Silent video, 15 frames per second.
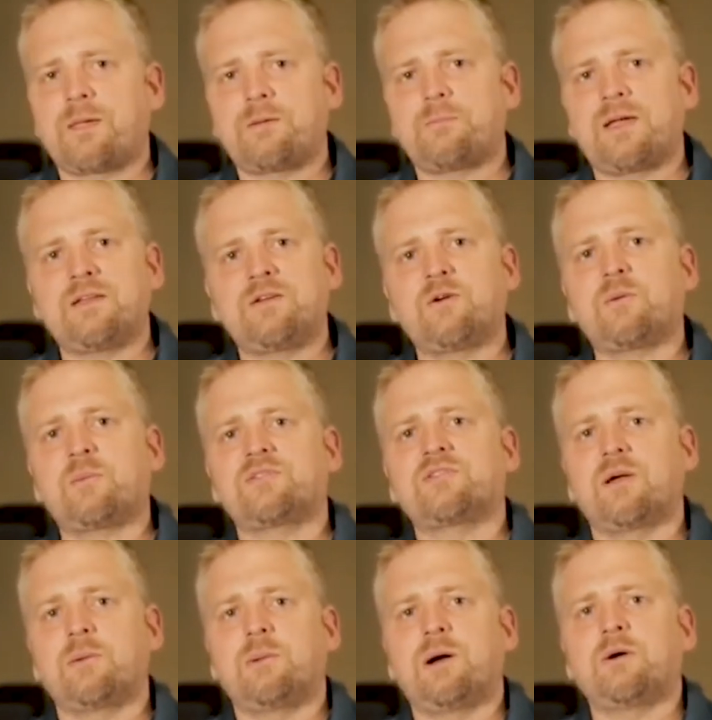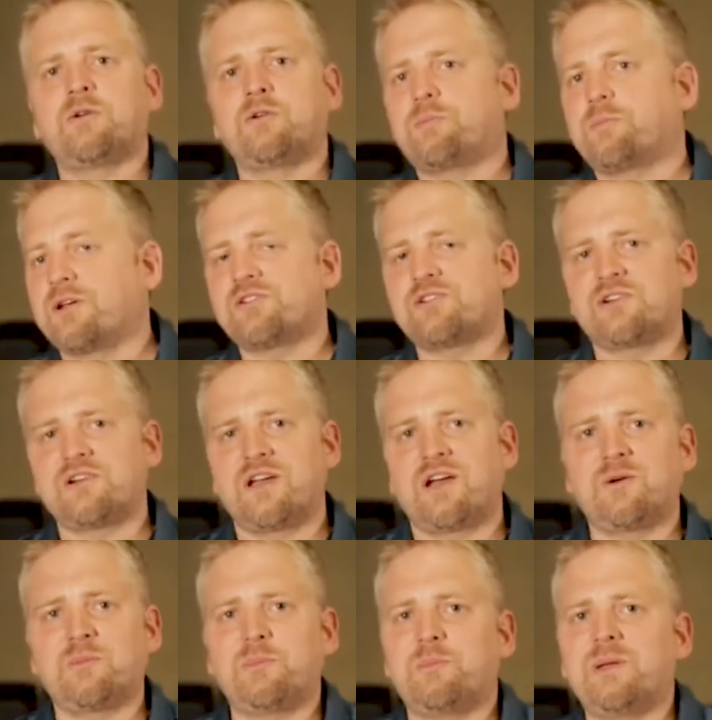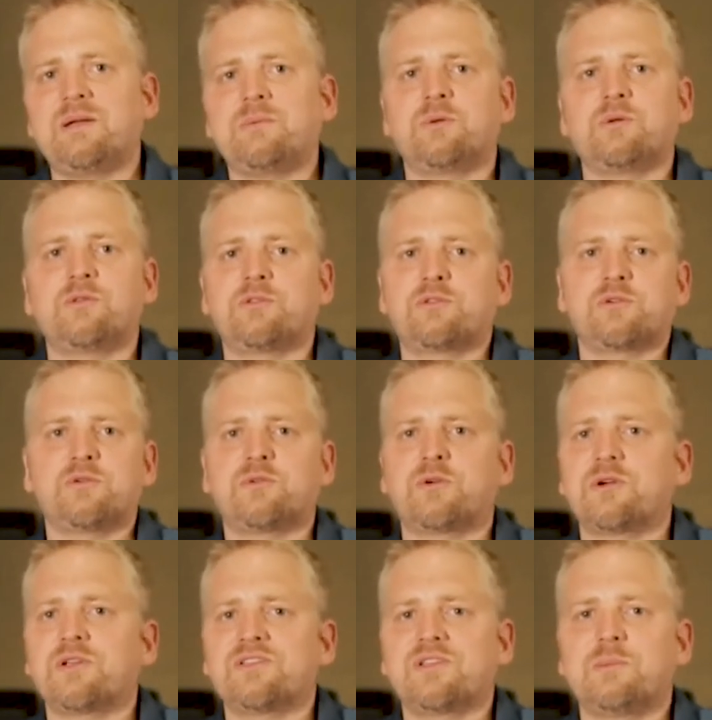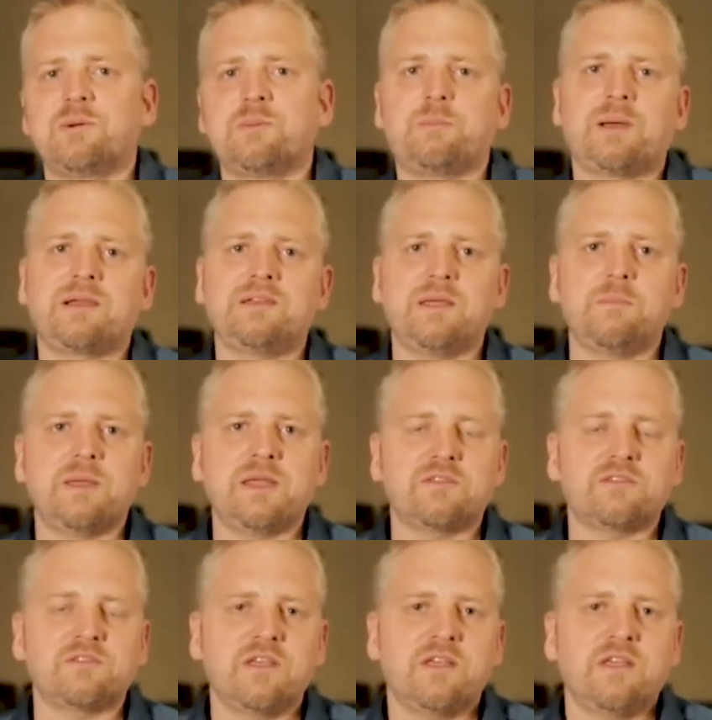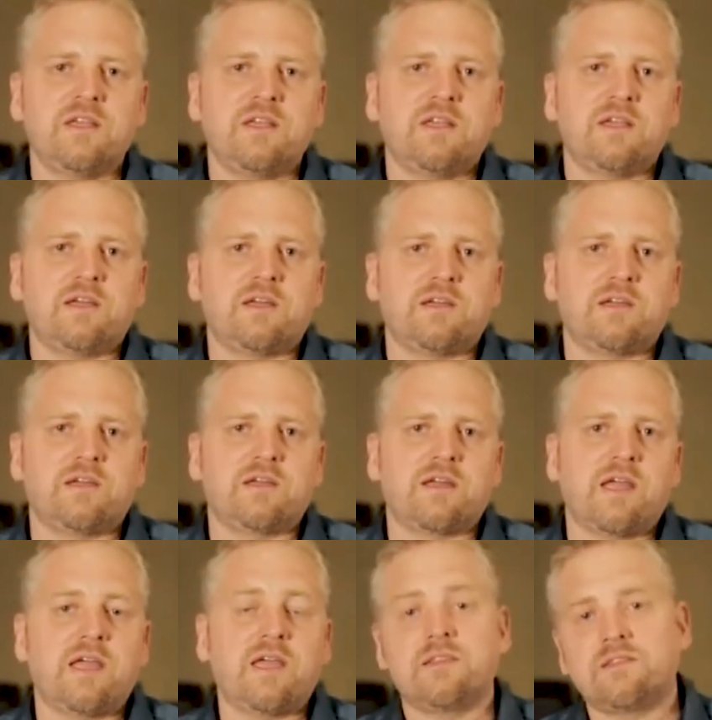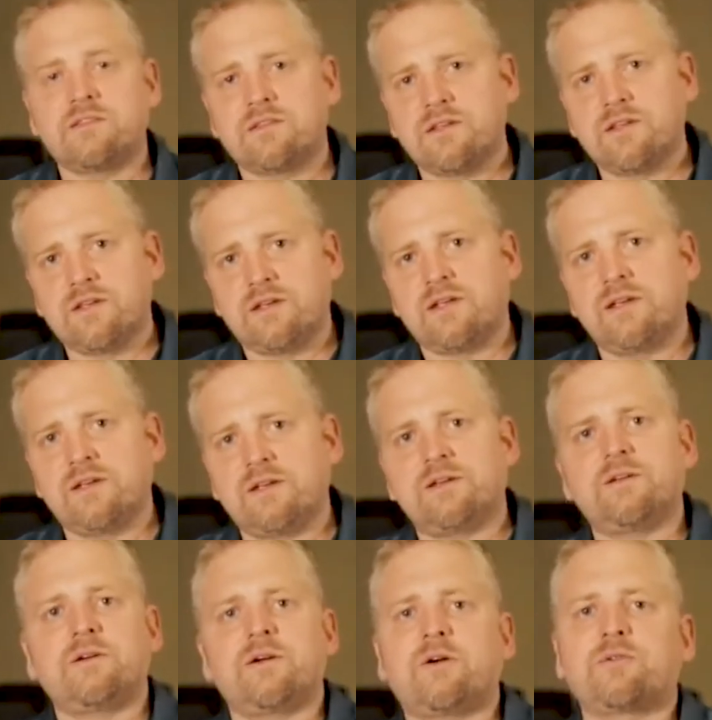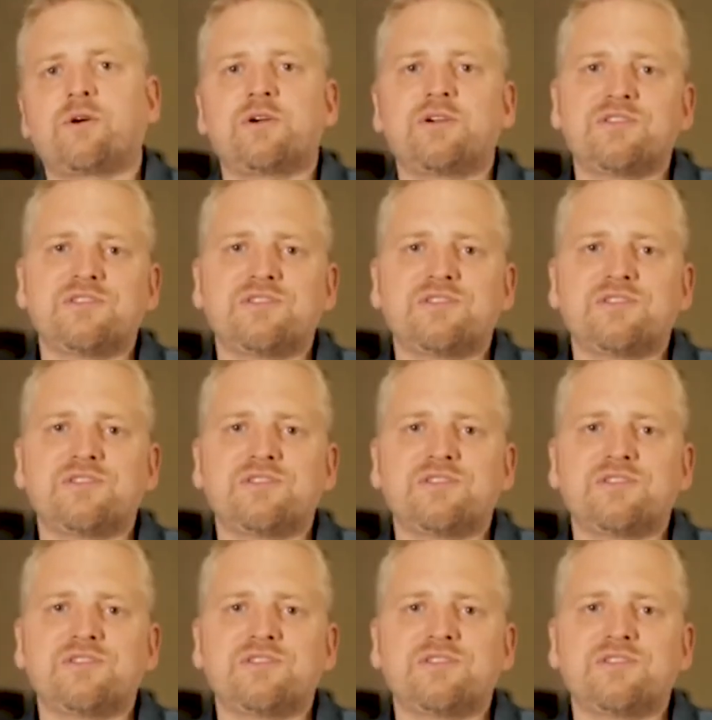enormous amount of pressure now being put through, for example, pandemics. And of course,